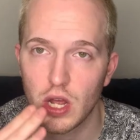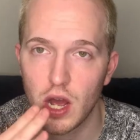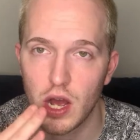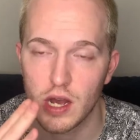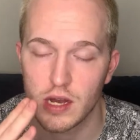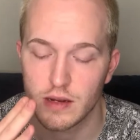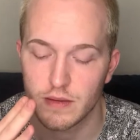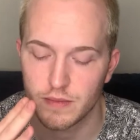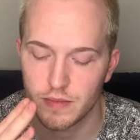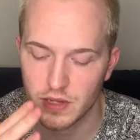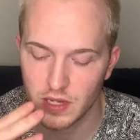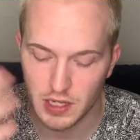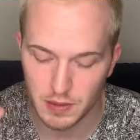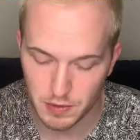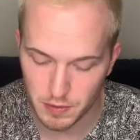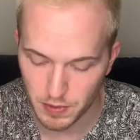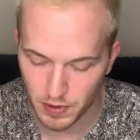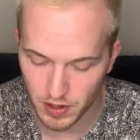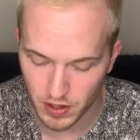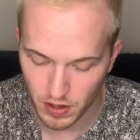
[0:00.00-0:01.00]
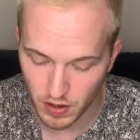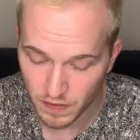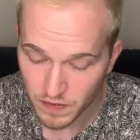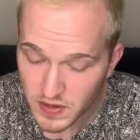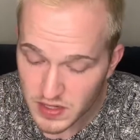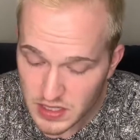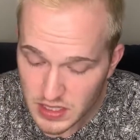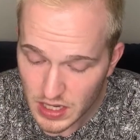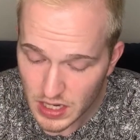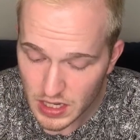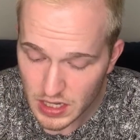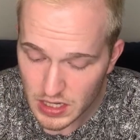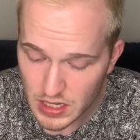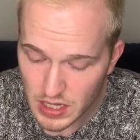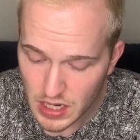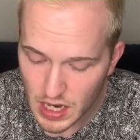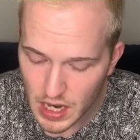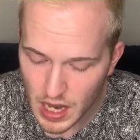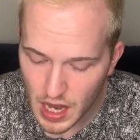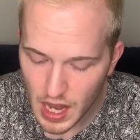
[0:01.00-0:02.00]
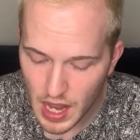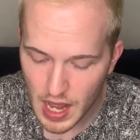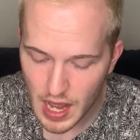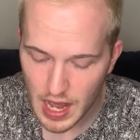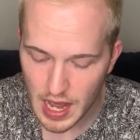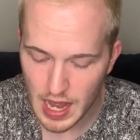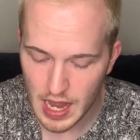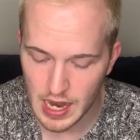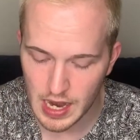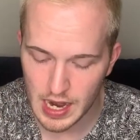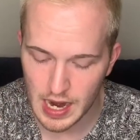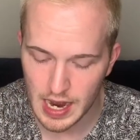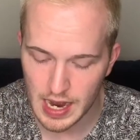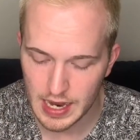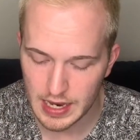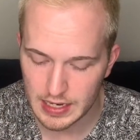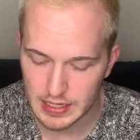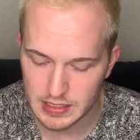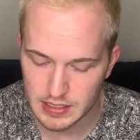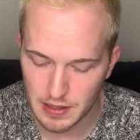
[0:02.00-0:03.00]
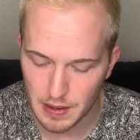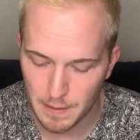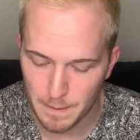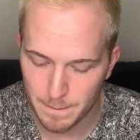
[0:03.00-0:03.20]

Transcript: the lipid barrier of the skin. And it has